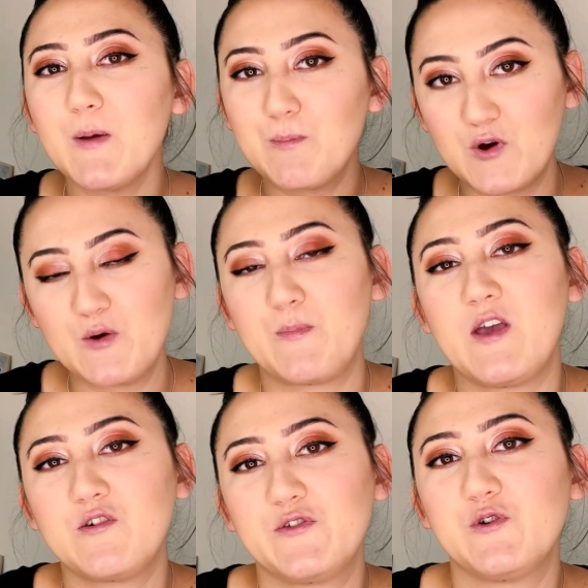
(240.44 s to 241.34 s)
I burp
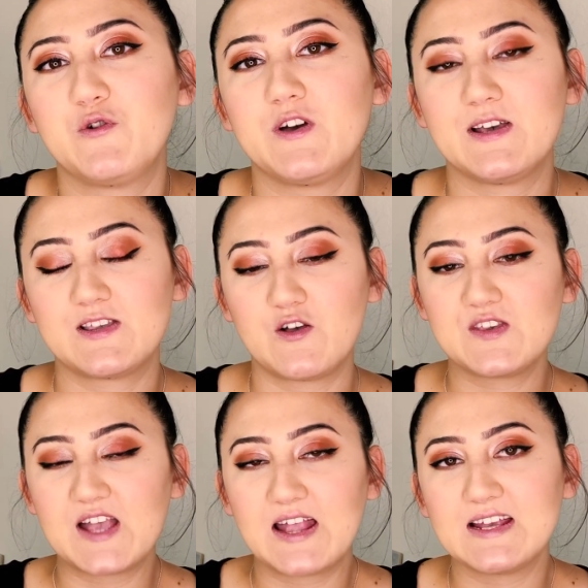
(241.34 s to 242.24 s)
my glue is I'll
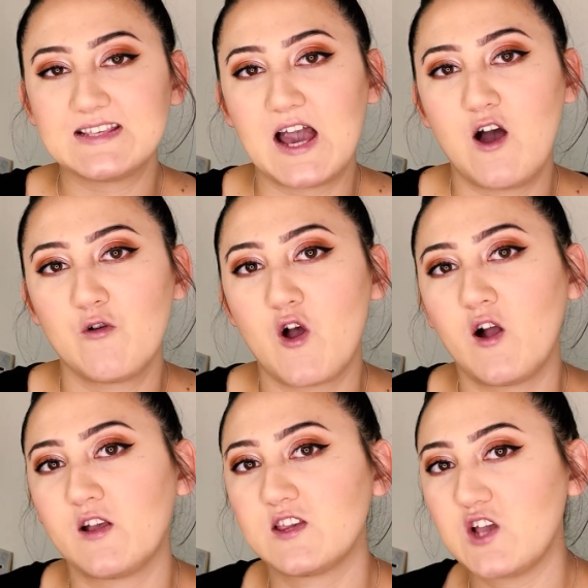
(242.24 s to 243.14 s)
set it down
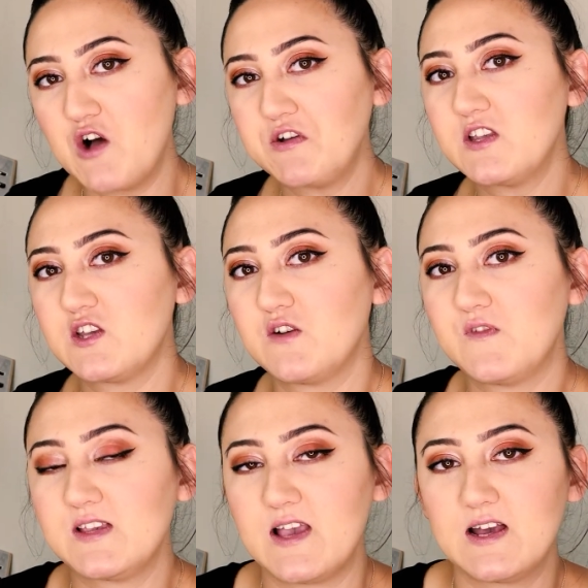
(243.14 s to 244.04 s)
on a solid
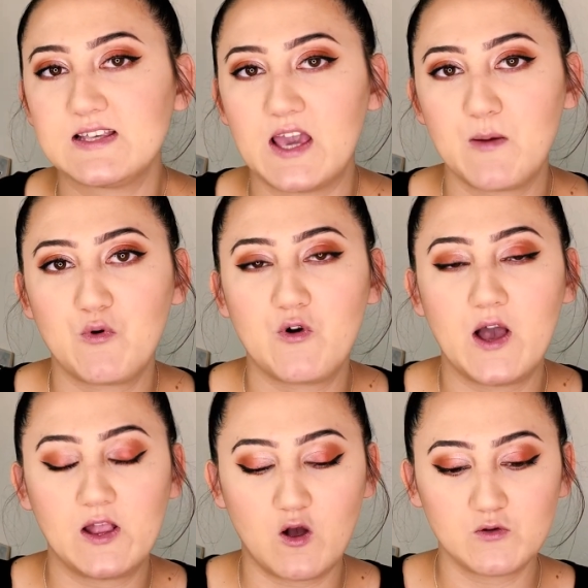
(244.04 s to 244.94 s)
surface like a table
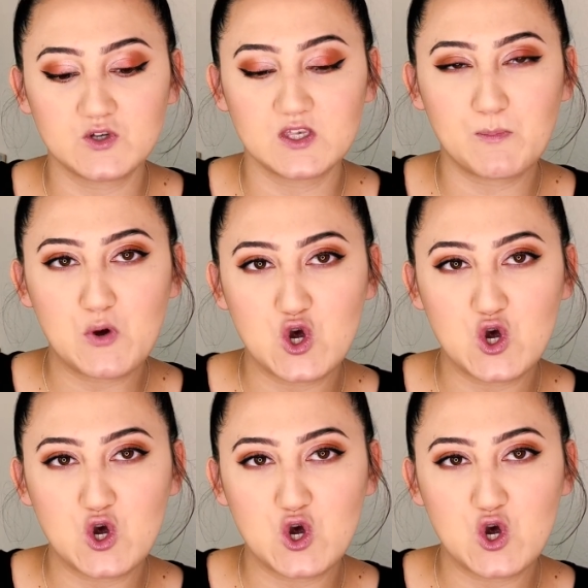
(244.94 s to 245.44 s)
and I'll just